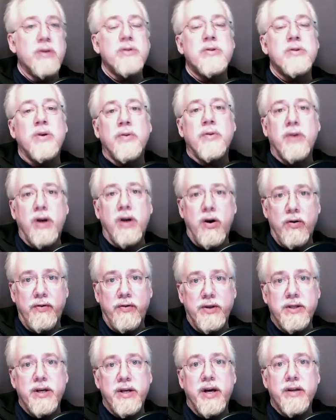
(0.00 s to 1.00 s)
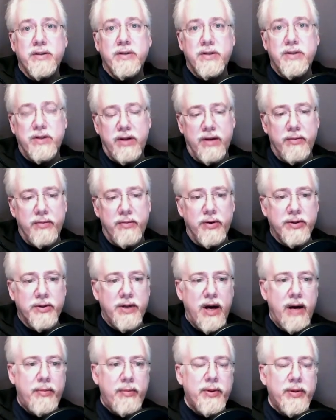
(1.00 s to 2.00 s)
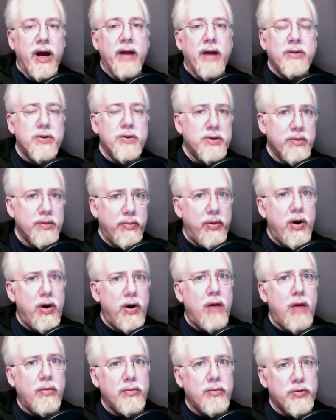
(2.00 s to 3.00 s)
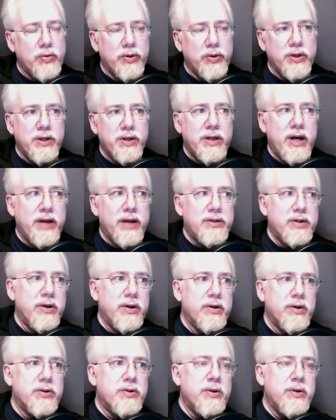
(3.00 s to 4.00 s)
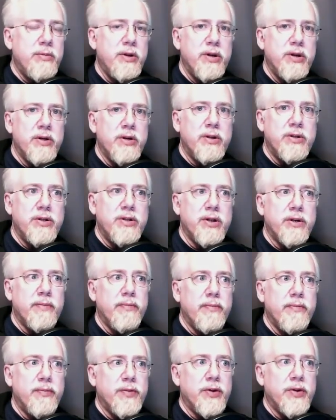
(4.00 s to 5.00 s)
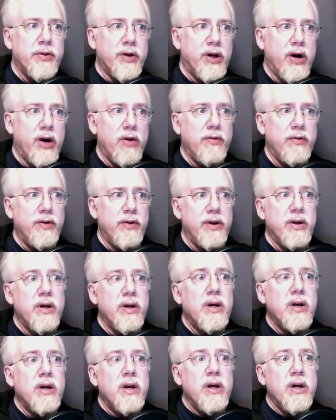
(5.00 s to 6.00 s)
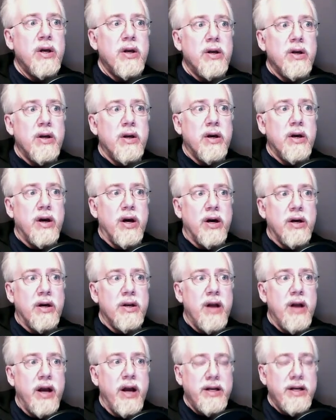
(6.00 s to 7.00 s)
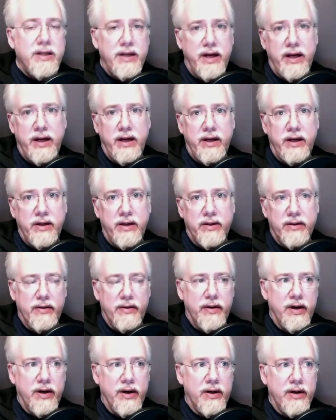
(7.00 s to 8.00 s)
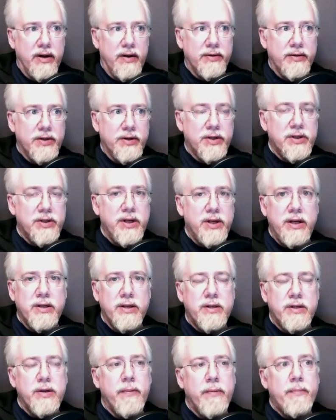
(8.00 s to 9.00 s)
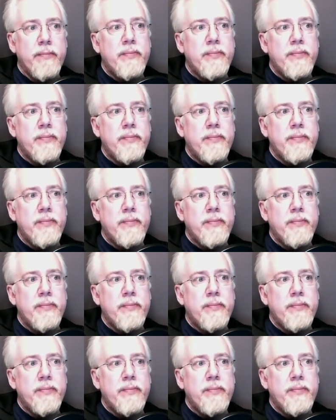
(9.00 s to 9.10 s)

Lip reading: So the COVID deaths come on top of that. And there's some problems with the deaths that are attributed to the COVID-19 disease.